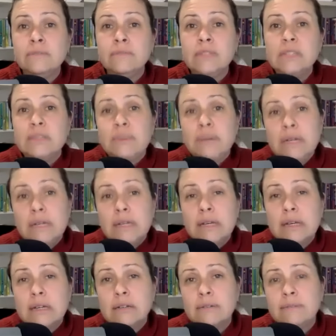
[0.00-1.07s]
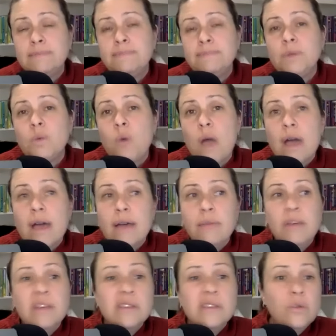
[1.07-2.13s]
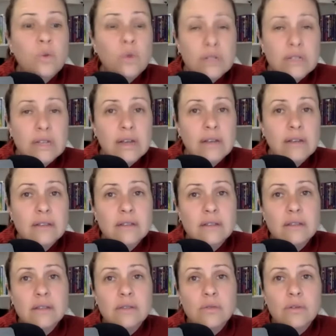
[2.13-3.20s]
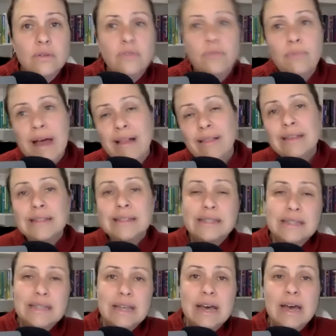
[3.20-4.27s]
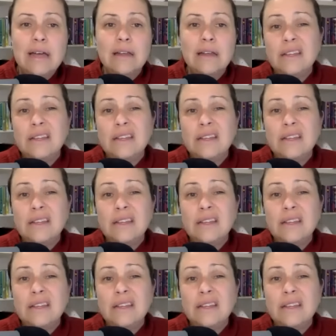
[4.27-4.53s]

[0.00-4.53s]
is the amygdala. Why? Because the cortex, the sort of balance to that,